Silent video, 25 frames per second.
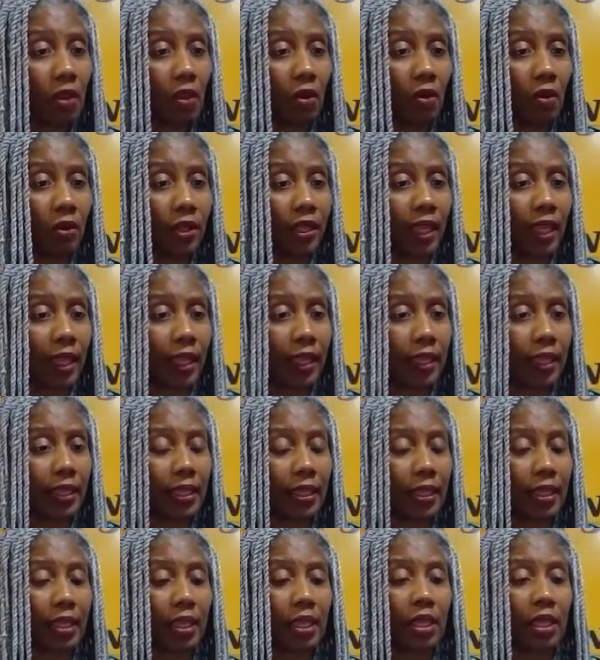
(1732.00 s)
Okay?
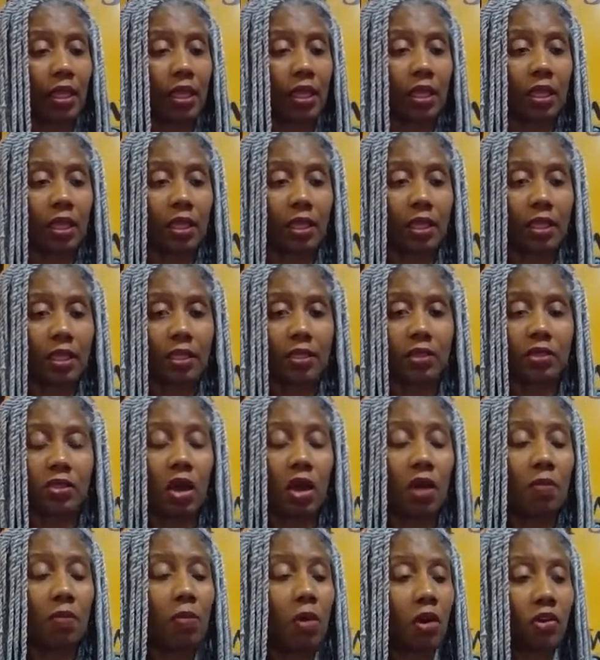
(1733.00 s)

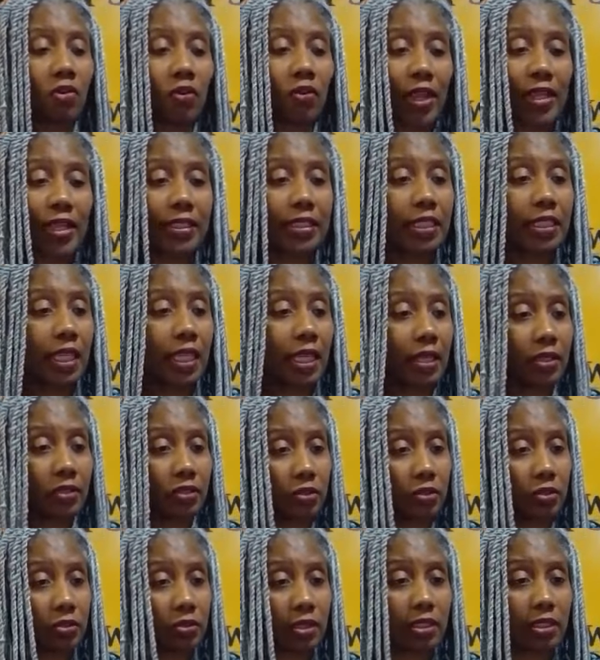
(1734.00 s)
No more crazy
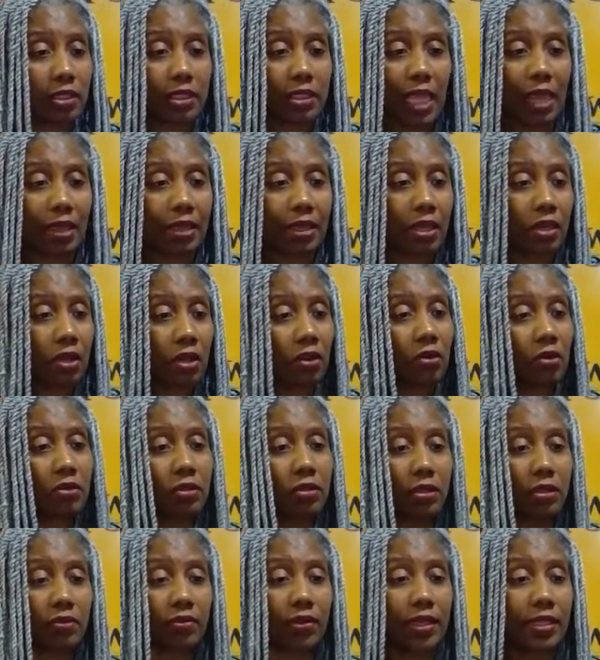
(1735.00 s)
answers, because I done heard
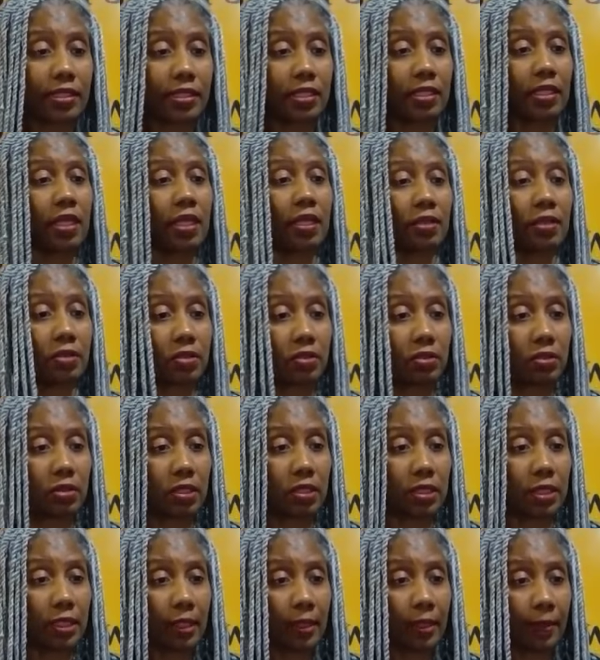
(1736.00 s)
the crazy
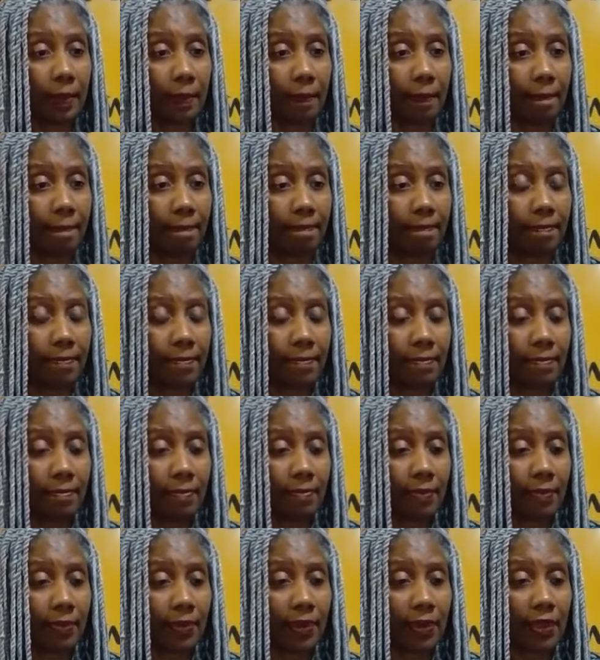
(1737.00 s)
answers.
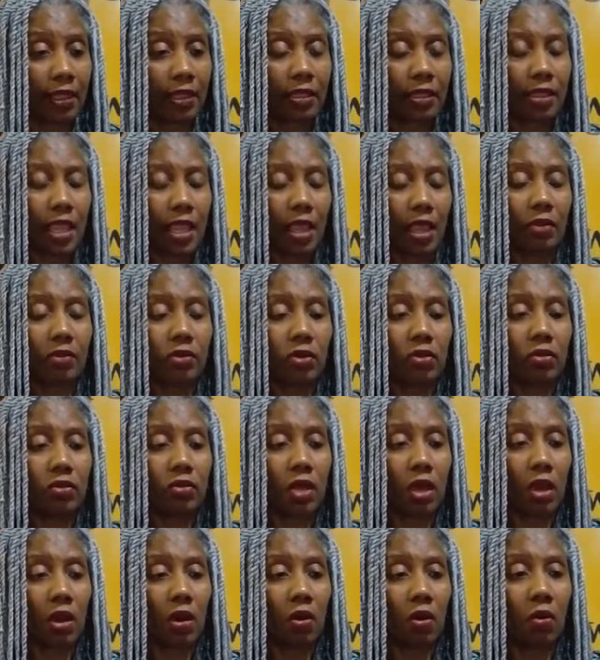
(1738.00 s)
Now you
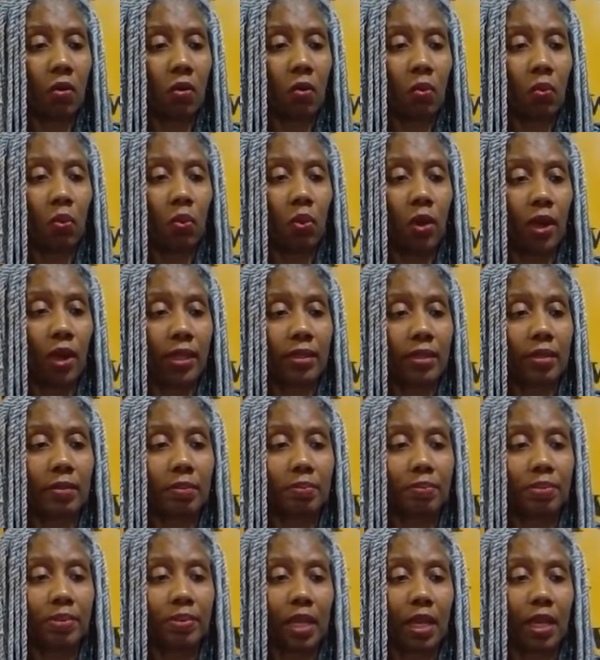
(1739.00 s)
know what
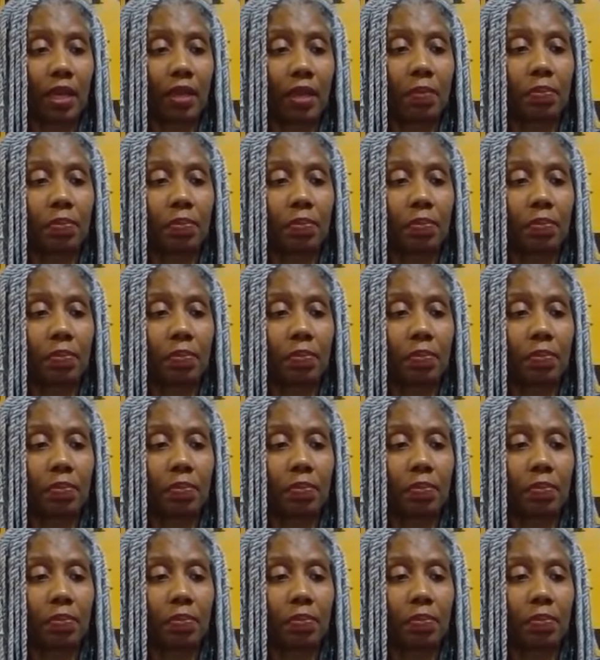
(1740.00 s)
blood